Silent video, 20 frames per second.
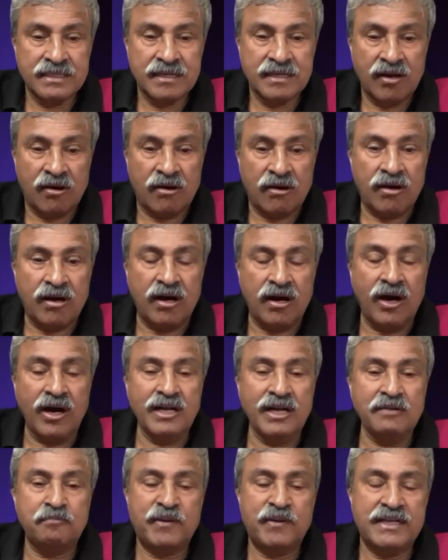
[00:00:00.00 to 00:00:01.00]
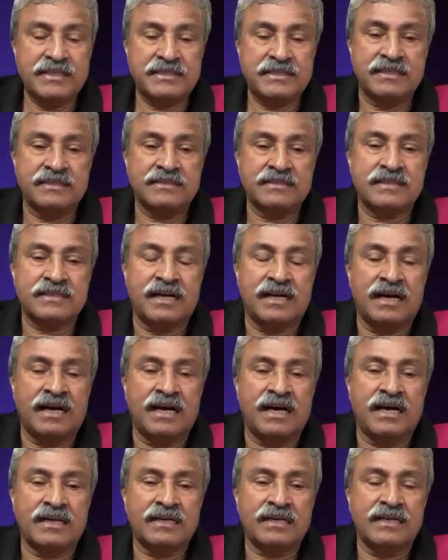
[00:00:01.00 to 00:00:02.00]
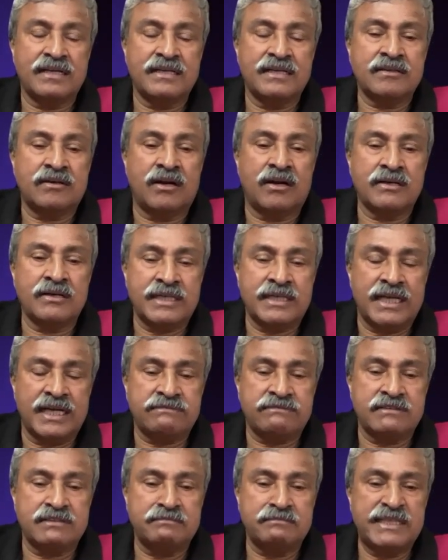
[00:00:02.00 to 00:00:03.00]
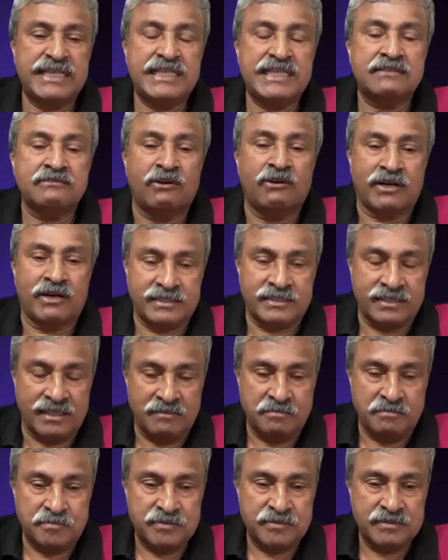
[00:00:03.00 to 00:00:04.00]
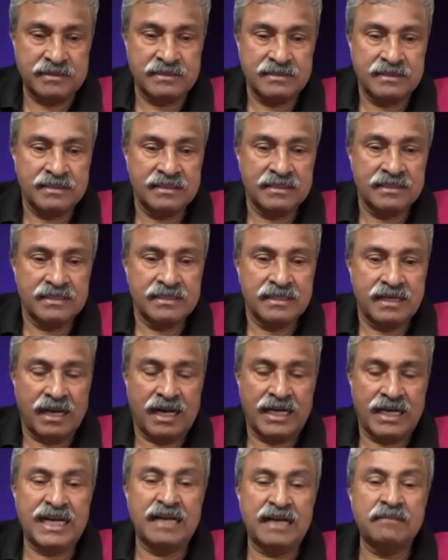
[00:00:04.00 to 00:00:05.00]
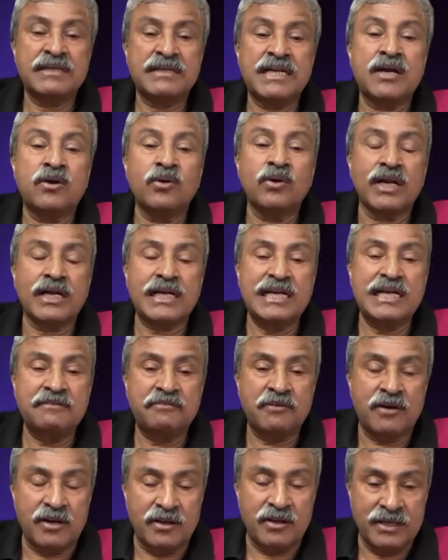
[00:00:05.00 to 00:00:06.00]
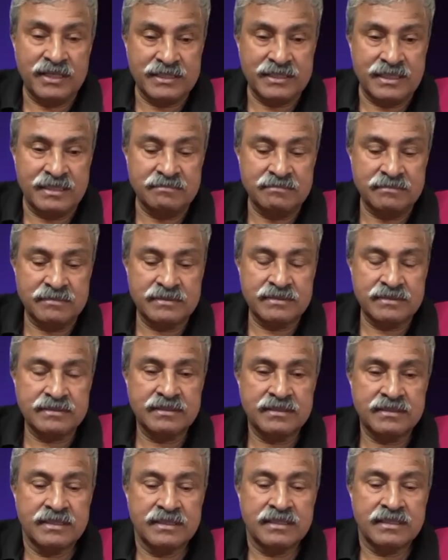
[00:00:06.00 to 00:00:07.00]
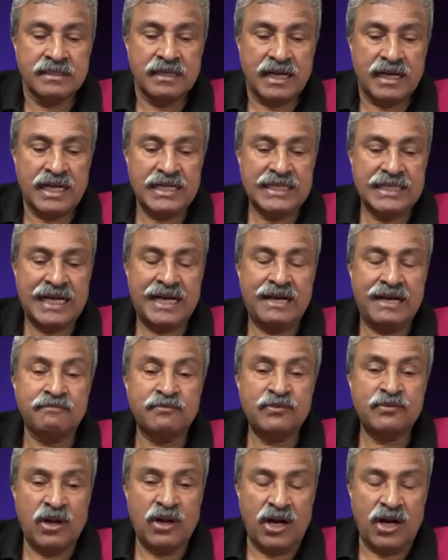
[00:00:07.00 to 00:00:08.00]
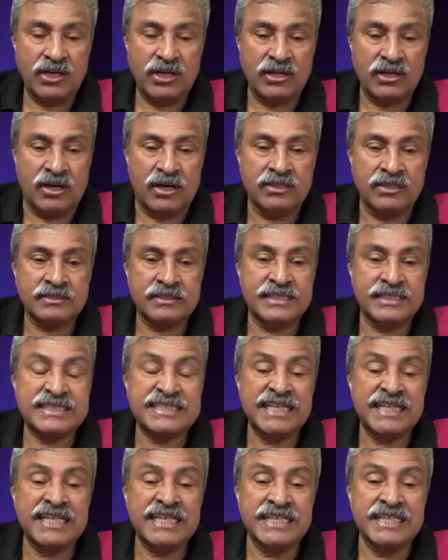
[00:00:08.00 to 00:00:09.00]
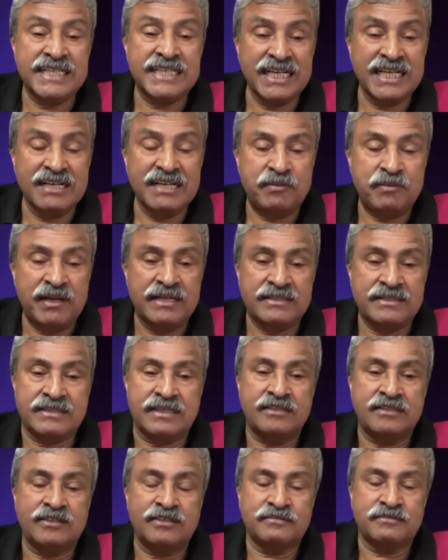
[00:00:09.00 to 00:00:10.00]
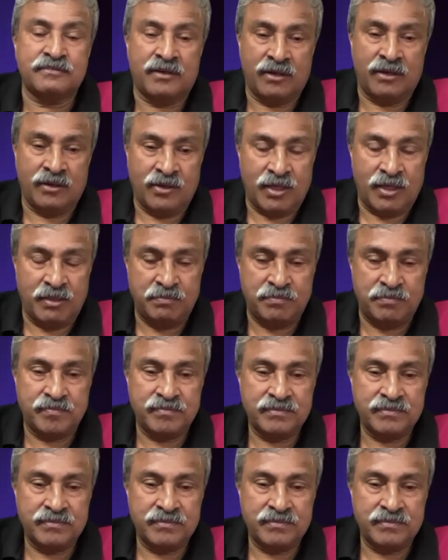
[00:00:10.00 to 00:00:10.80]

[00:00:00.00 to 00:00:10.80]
All patients are in contact with me in WhatsApp, and I am regularly following them and have not lost a single patient to follow up.